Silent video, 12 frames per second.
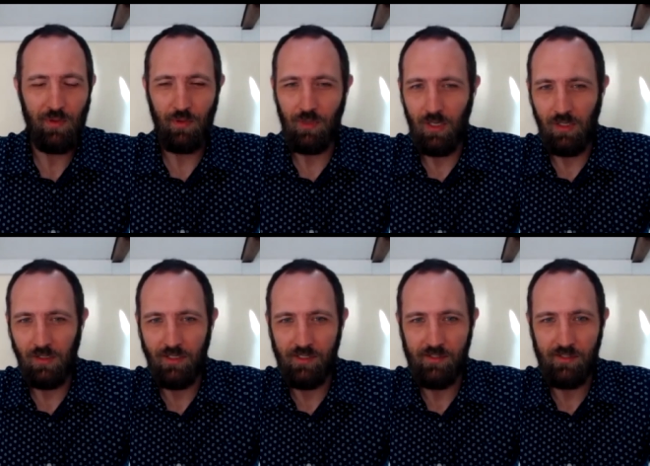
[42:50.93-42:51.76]
We were all
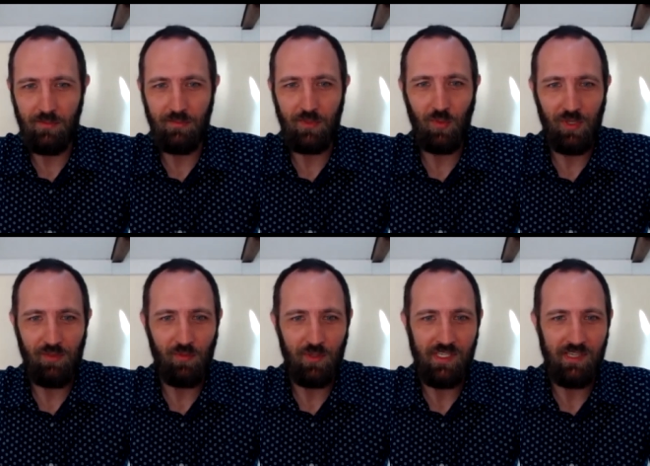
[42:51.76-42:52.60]
on Zoom
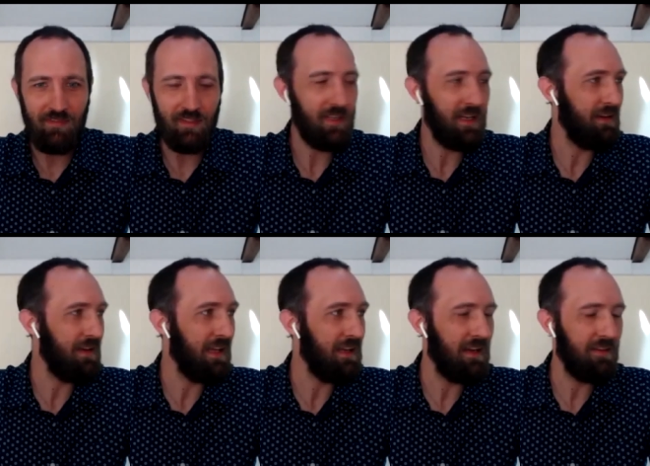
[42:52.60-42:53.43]
24/7, and
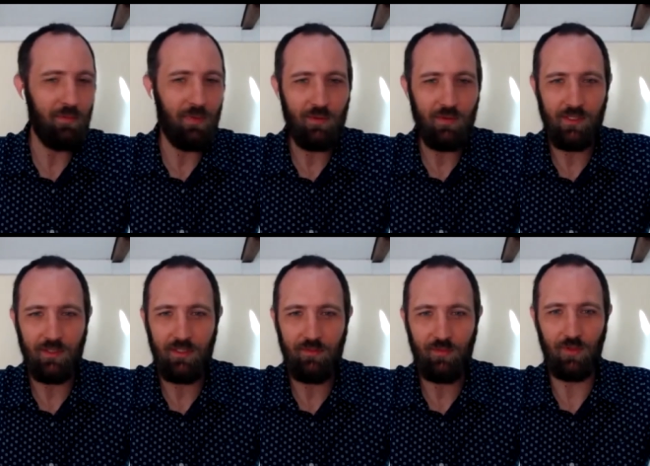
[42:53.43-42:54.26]
everybody was
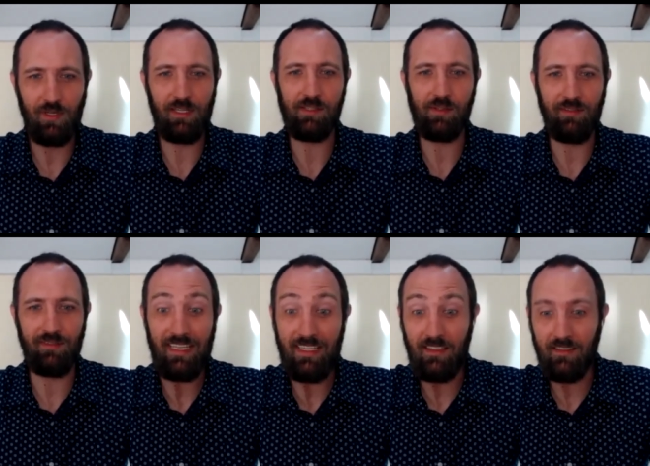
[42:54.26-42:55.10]
looking for any sort of
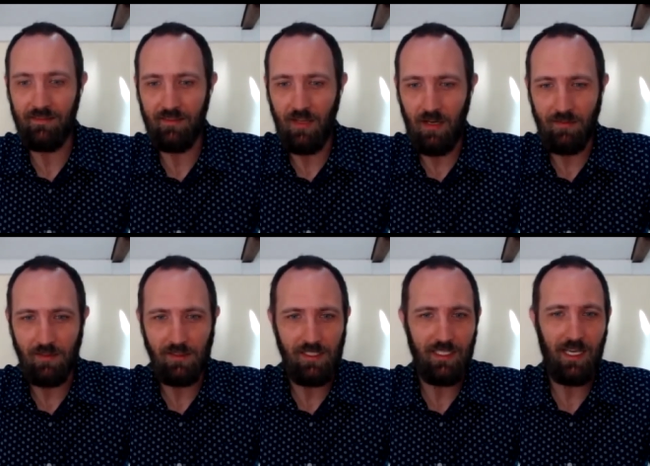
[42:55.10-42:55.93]
hint of
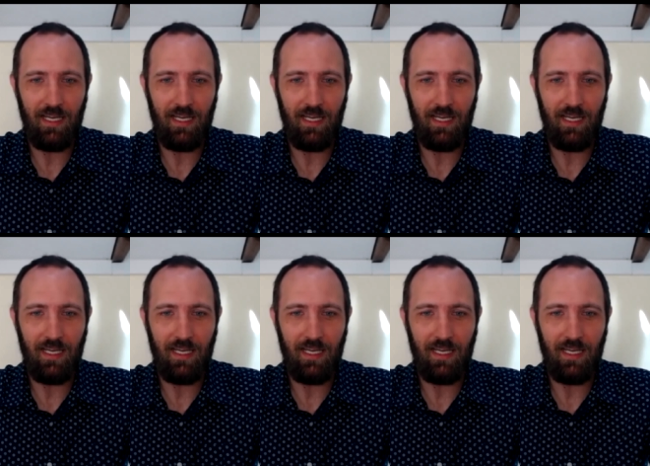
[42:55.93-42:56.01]
novelty.